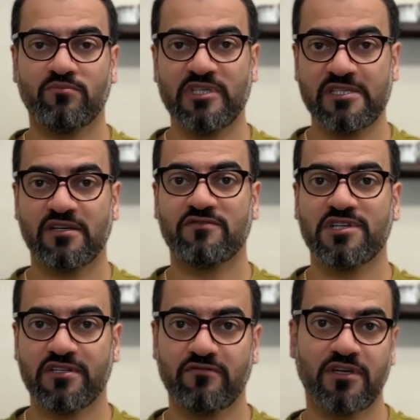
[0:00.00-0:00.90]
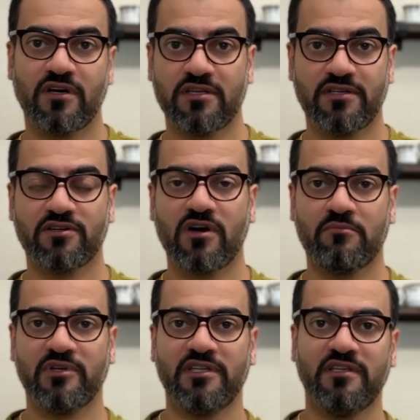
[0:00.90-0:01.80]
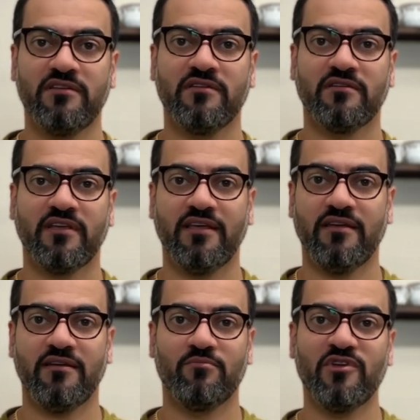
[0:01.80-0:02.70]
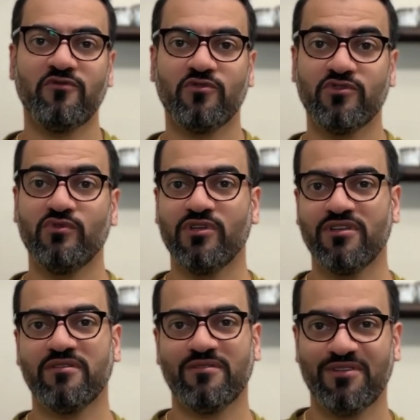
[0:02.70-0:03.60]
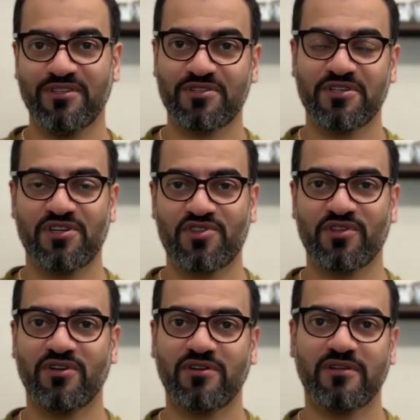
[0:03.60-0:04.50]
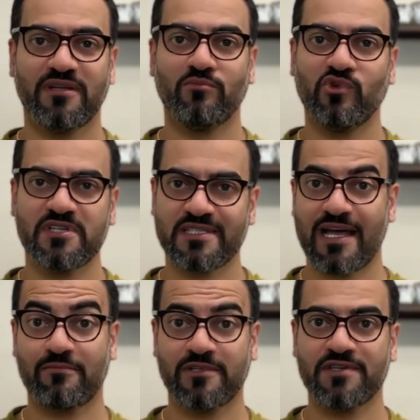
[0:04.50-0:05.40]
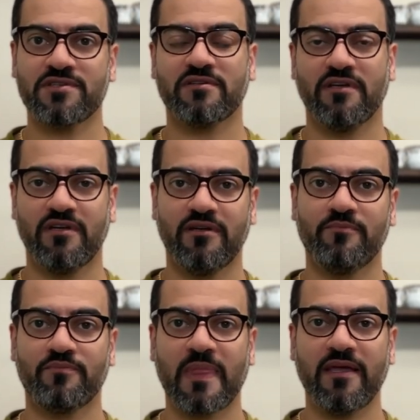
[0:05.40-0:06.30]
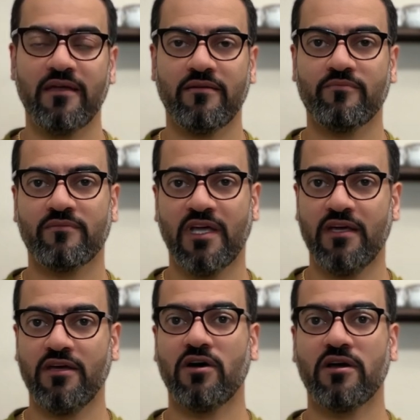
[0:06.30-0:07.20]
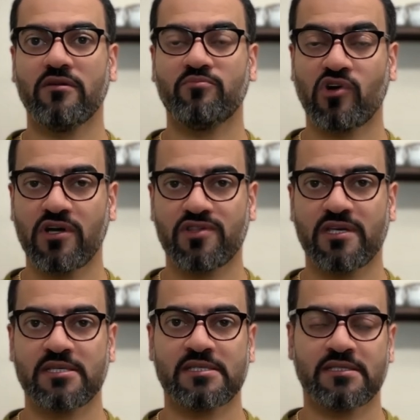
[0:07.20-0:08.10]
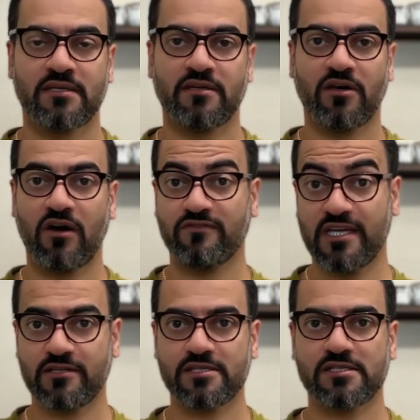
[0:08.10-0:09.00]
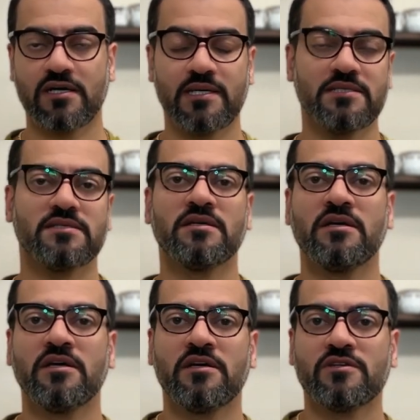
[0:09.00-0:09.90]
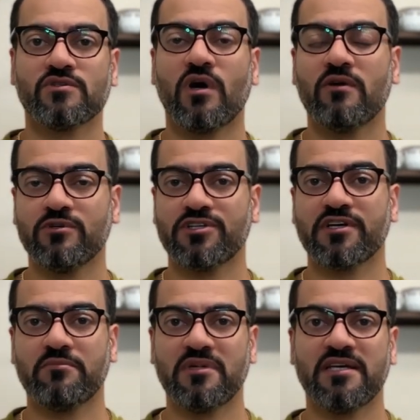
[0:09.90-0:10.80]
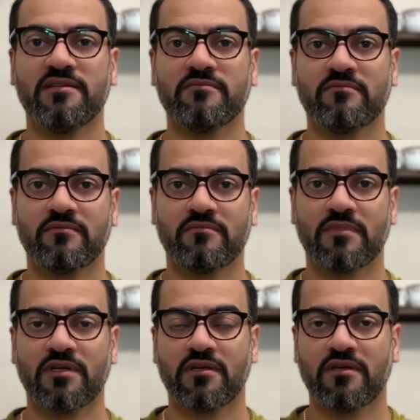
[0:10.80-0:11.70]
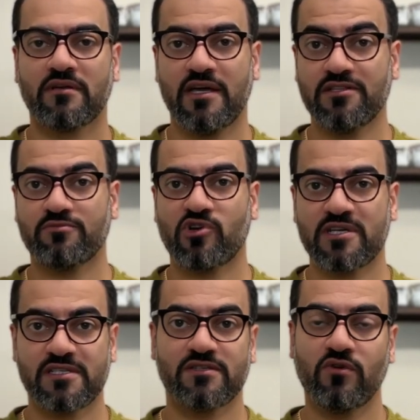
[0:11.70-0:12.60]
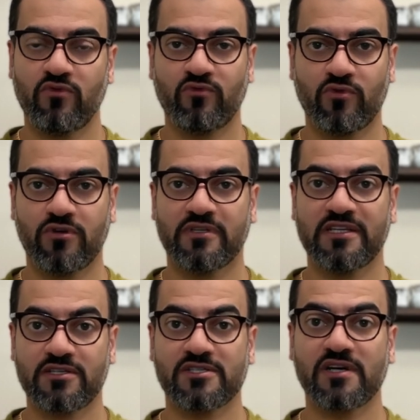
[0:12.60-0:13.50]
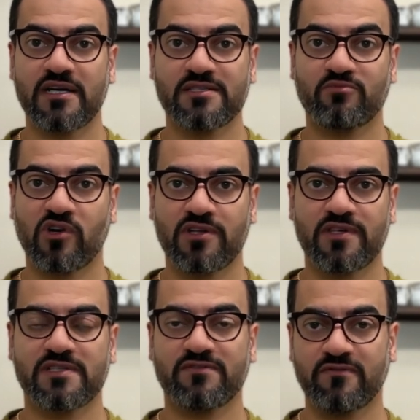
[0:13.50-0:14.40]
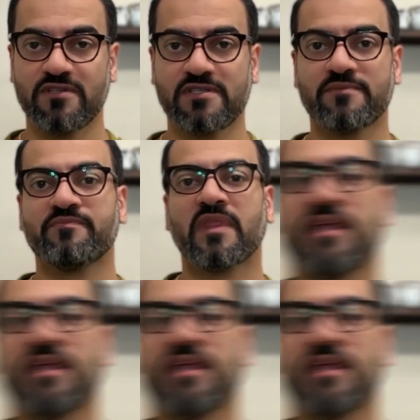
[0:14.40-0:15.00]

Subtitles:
piece of generative AI in their company, and before doing the traditional and more established AI projects of data science. So I would recommend enterprises go for data science projects first.